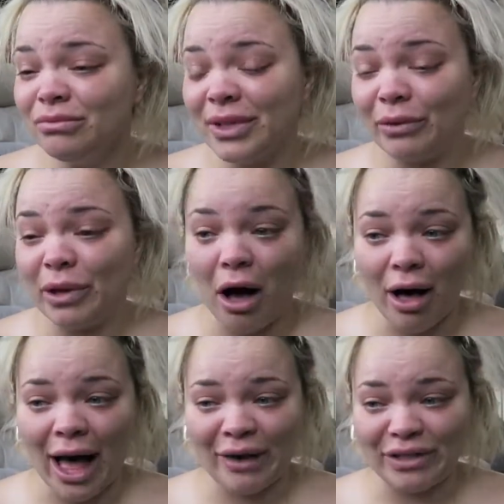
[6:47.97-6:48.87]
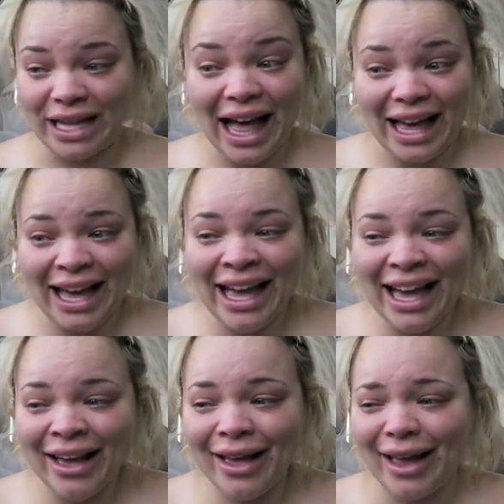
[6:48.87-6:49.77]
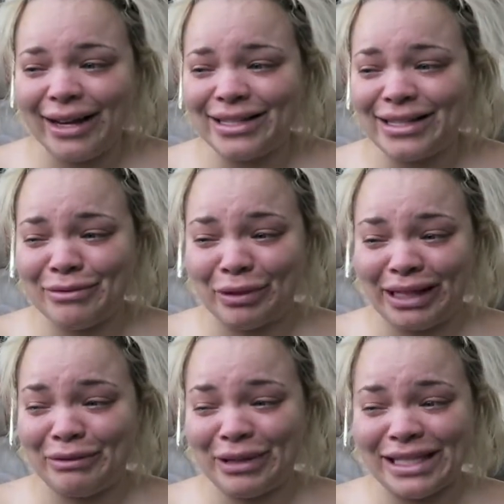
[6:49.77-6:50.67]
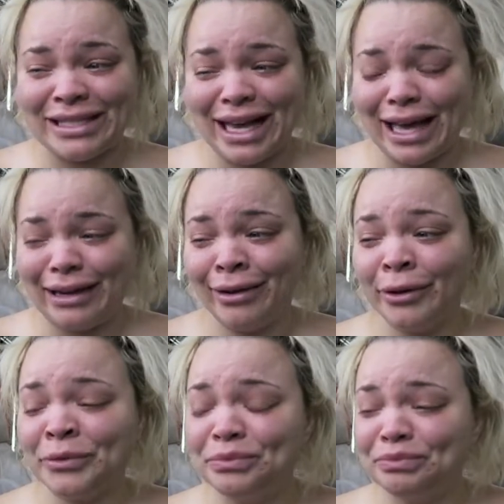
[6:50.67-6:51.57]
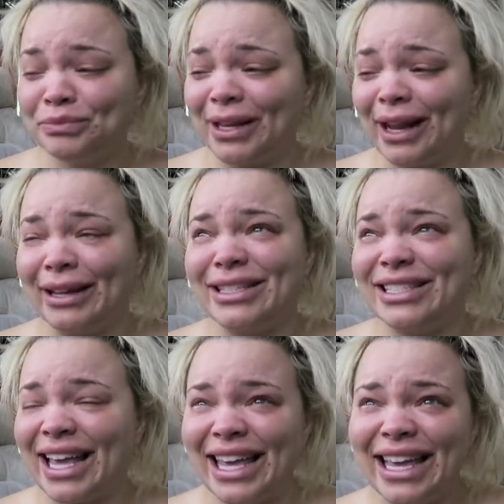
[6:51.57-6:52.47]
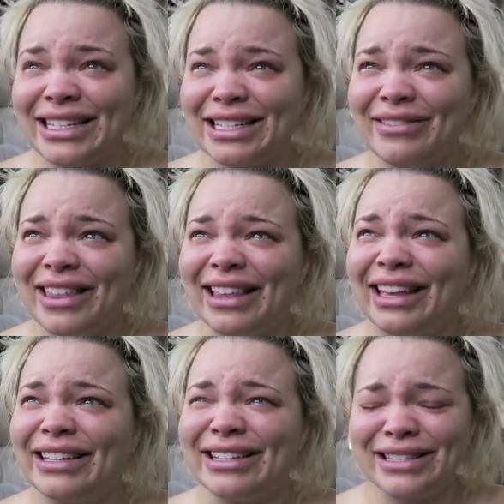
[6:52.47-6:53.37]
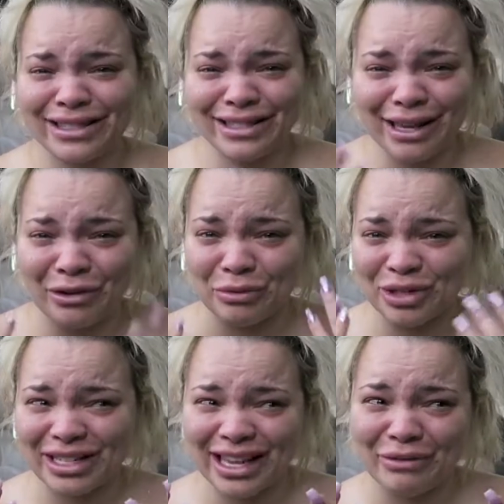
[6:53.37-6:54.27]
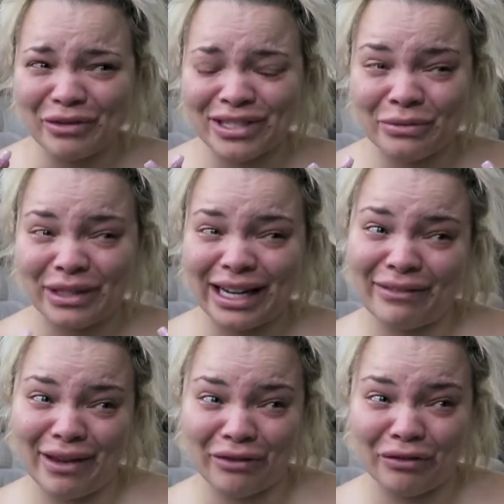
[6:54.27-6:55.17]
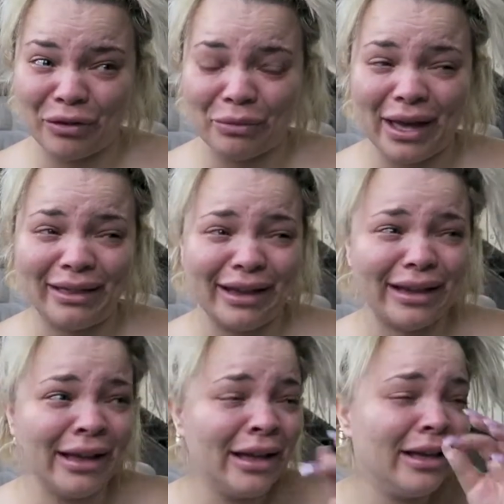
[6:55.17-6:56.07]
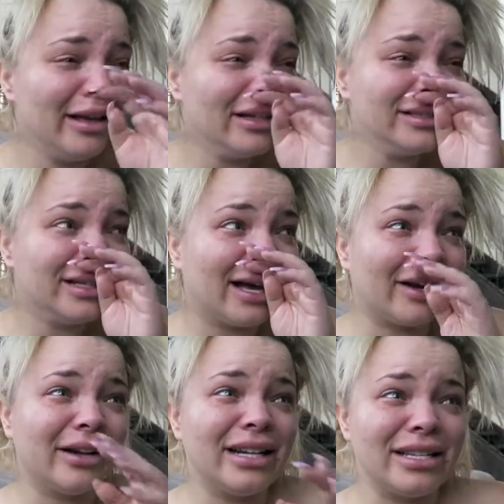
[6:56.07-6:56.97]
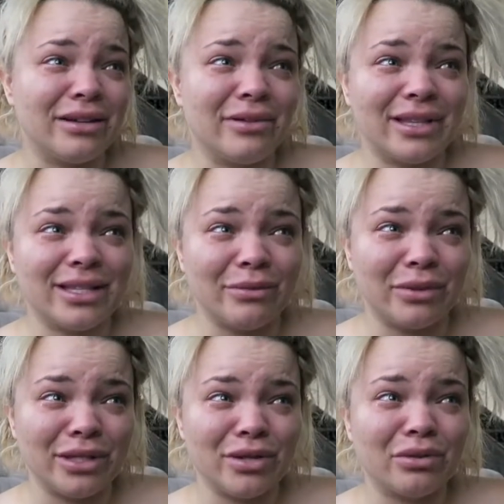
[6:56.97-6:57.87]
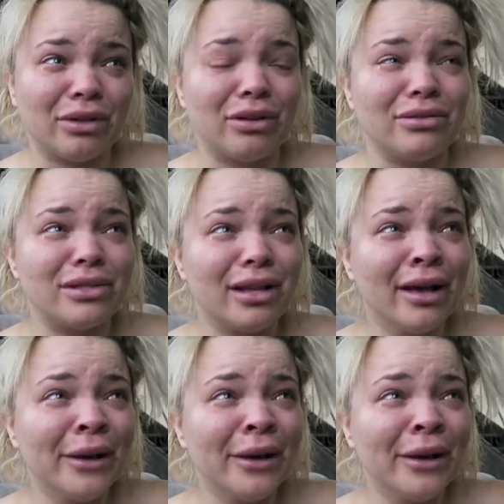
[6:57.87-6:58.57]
Like we all have to die, and it's really sad, and I can't deal with it. Like, see how emotional I am over someone that I never even met. Like, I couldn't deal with it, someone so close.